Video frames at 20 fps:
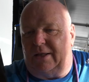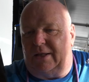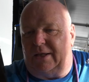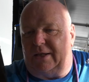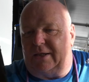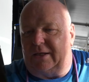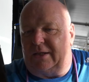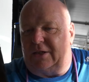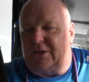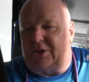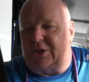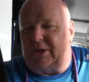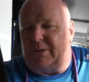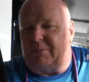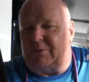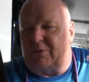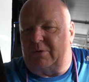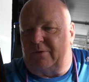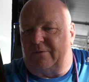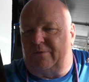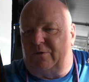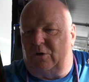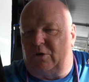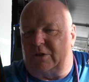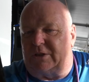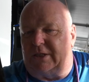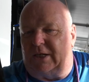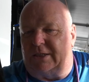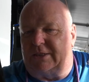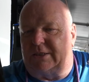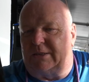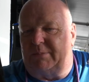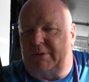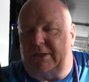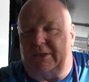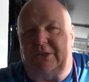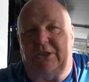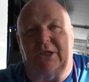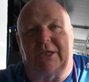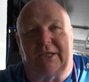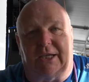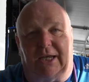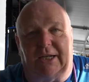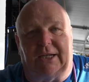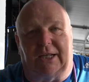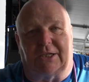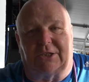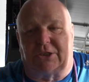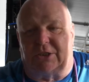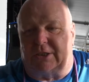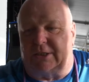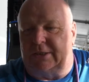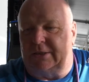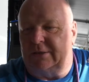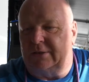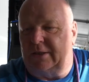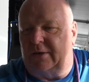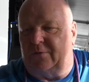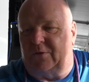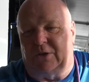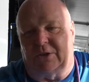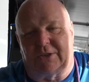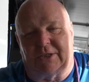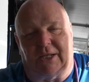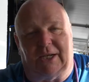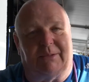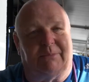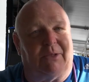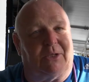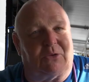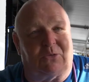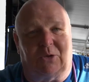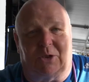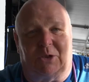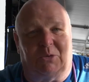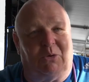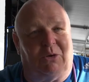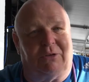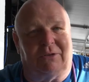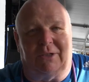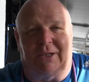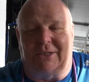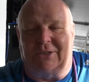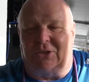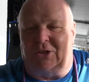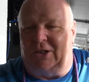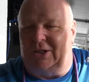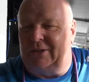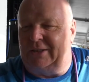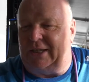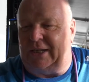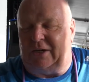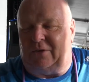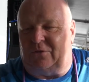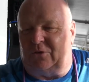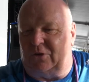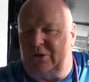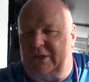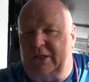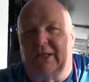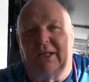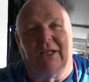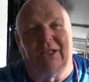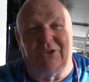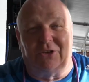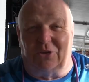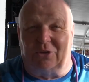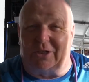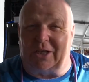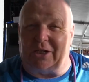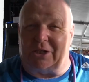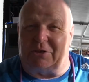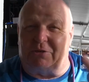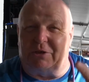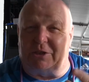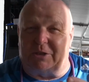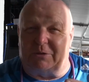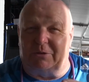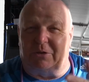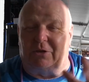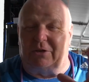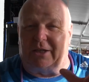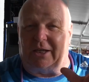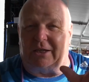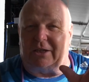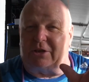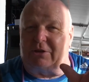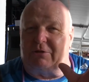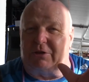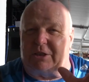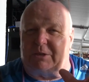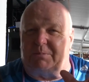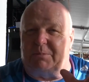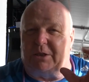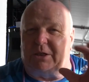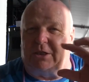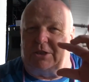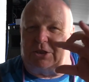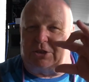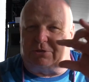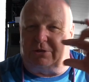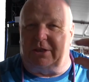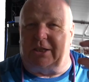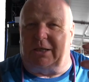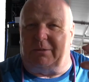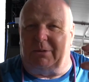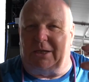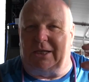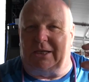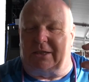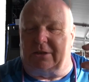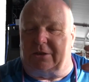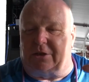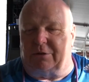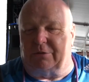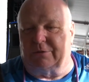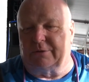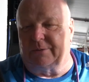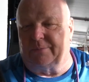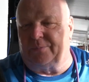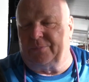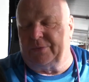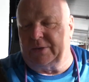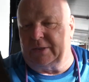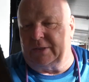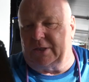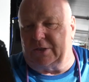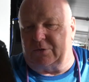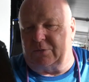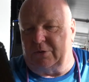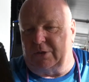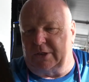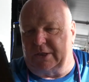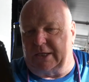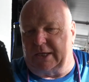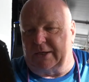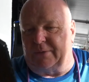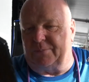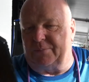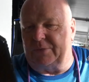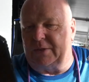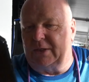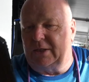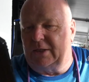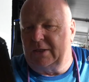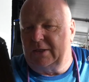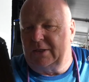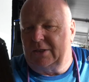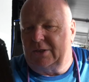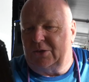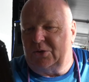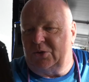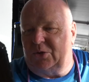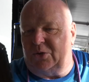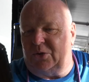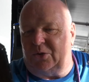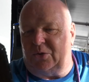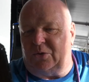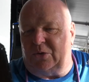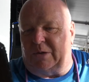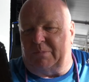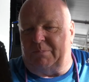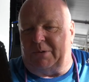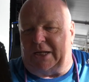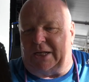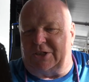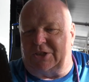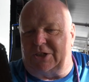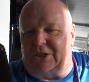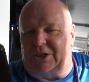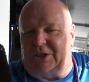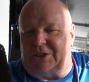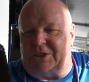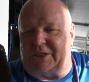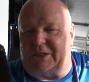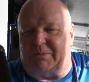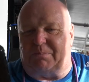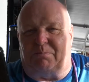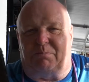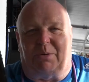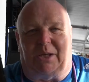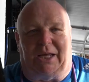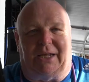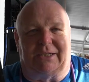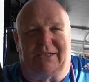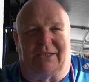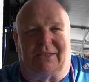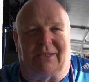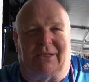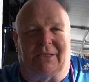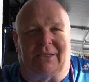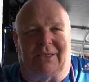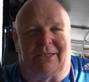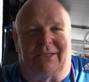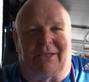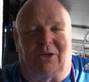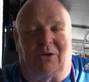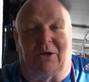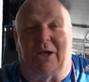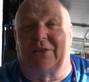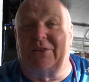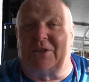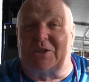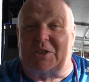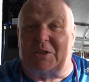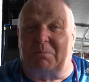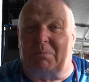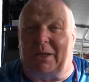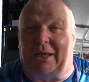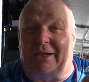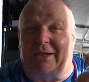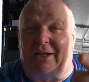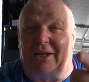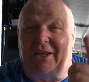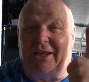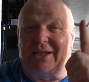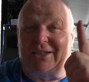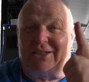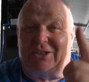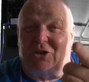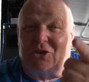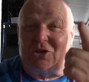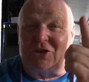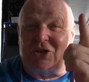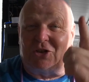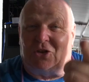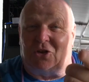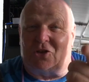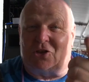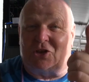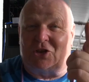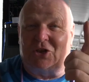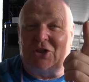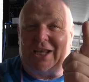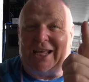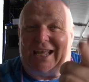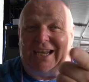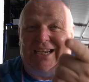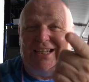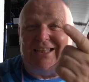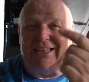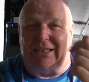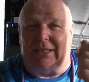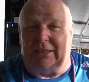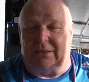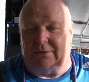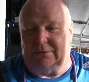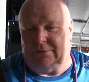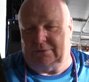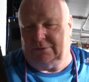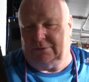egg and chips with four slices of bread? You can, actually. If you tell him that's what you want, he'll get it for you. You'll get crispy, streaky bacon, though. That's what you'll get. Ooh, a badge and a spanner. There you go. And the spanner doesn't cost you anything.